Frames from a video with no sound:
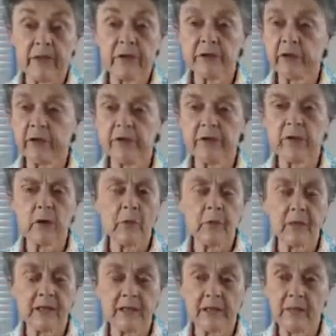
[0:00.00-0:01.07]
and they're so
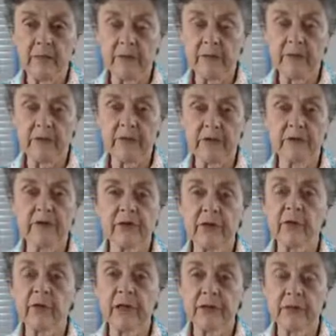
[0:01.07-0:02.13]
busy because there's a
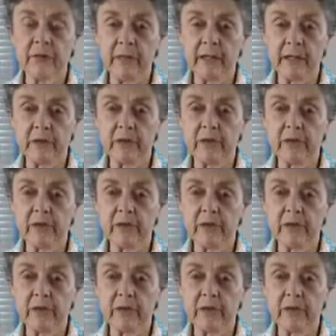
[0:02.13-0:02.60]
great demand.